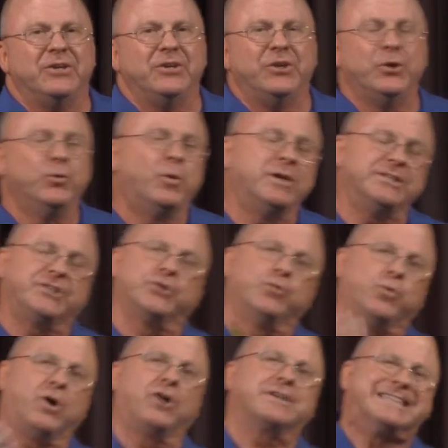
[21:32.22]
You want to
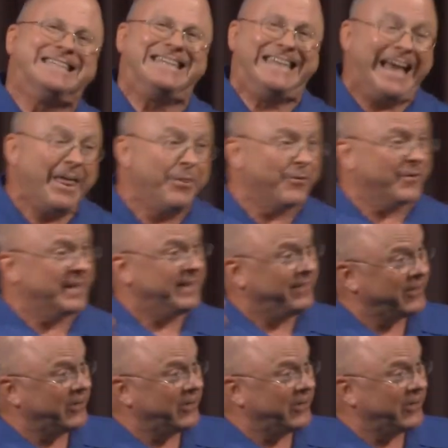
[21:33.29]
walk together in the